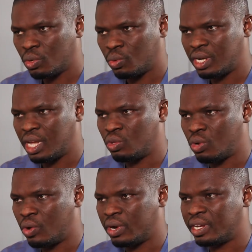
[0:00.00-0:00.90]
whether
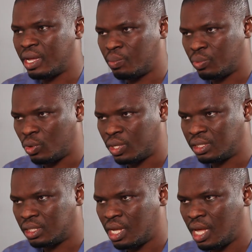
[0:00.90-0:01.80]
you are already
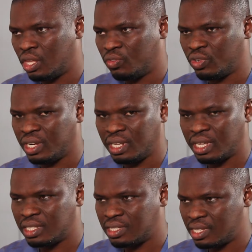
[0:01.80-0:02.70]
employed. And if you
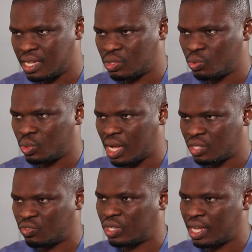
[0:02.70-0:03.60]
indicate yes, we will
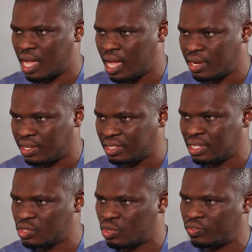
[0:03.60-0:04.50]
ask for the
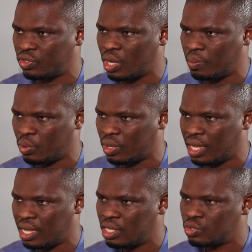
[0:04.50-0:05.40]
details of your
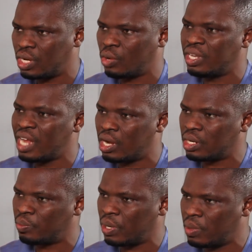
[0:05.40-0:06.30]
employer. So that in our
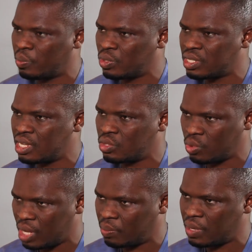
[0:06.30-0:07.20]
deployment process, it
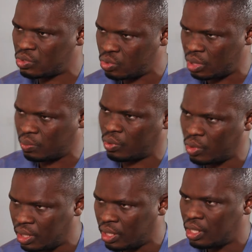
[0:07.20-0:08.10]
will help us to
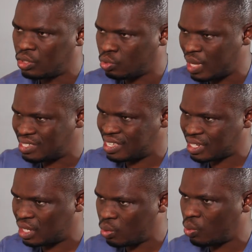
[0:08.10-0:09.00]
deploy to
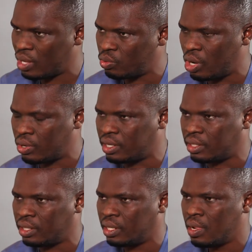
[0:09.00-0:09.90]
exactly where you are
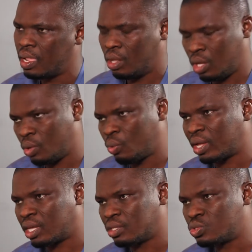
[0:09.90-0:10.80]
already
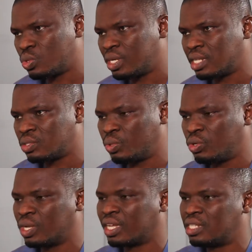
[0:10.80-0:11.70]
working, so that
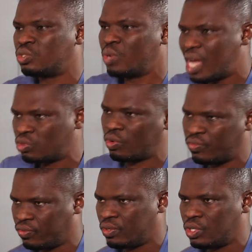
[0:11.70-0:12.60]
we don't get you out
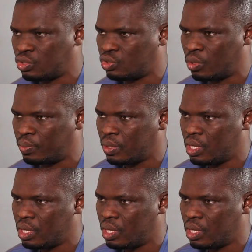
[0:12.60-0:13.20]
of the job.